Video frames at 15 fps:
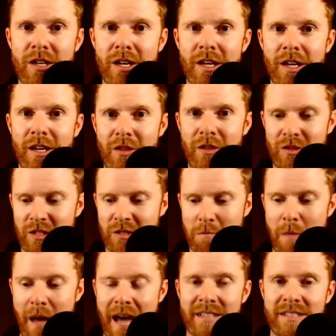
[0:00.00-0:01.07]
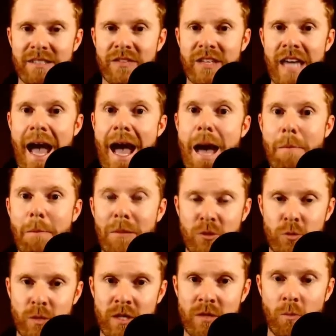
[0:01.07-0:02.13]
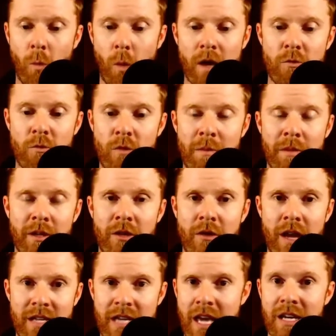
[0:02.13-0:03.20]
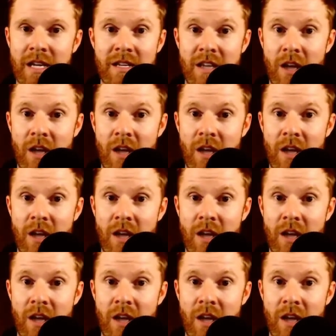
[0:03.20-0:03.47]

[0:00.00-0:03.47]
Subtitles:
this massive gap between one rim of the Grand Canyon and the